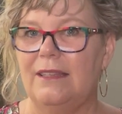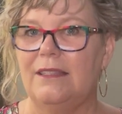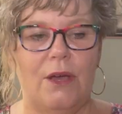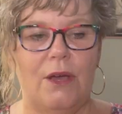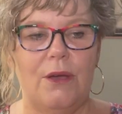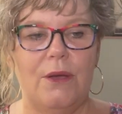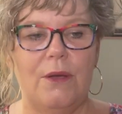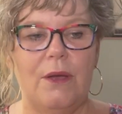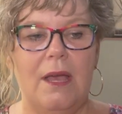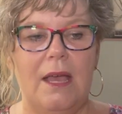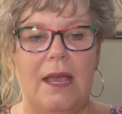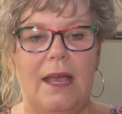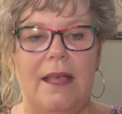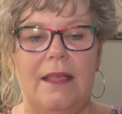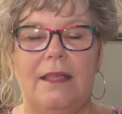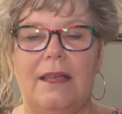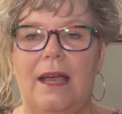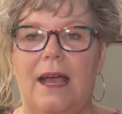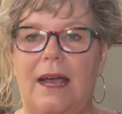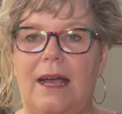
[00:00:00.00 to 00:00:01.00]
So
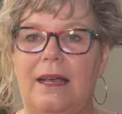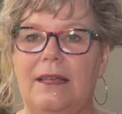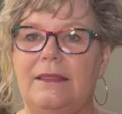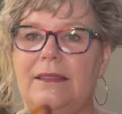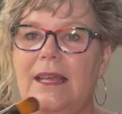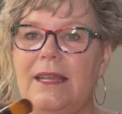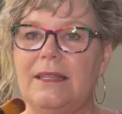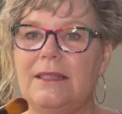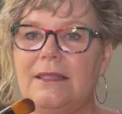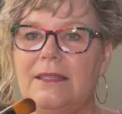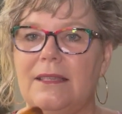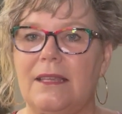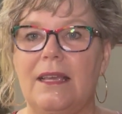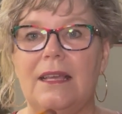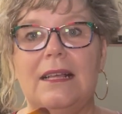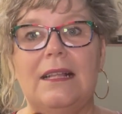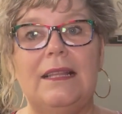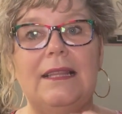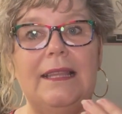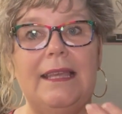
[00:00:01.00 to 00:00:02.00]
that's
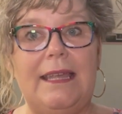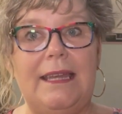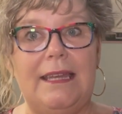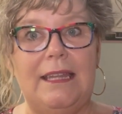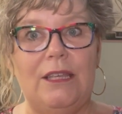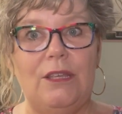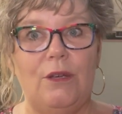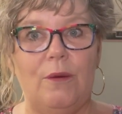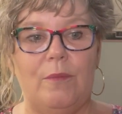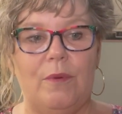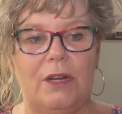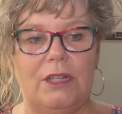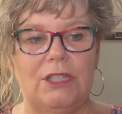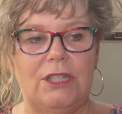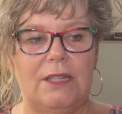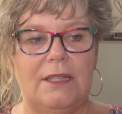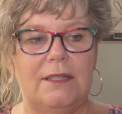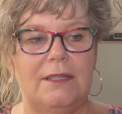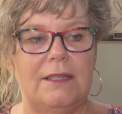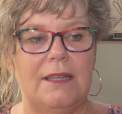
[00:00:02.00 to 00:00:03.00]
cleaning your
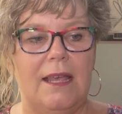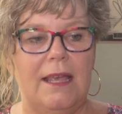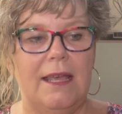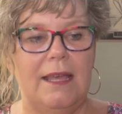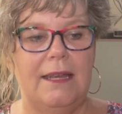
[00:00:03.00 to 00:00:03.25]
brushes.